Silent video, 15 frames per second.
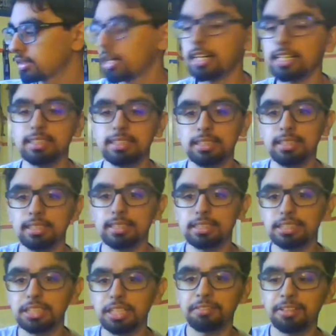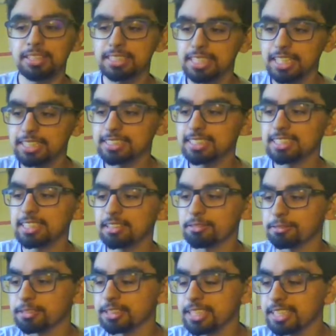Honestly, the Chevron tires, they
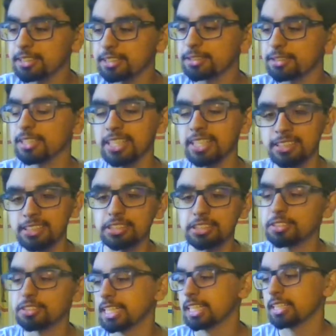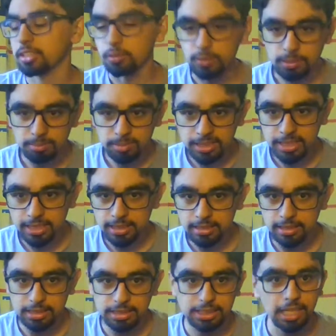sound really cool, like on the street, like the
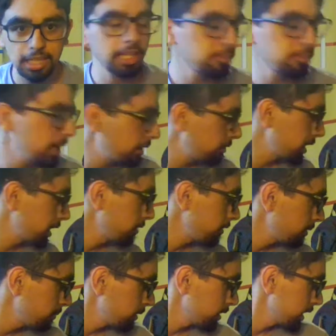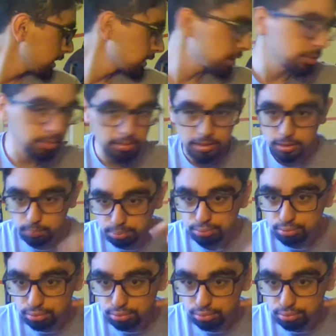sound they make when they rumble against the road, just.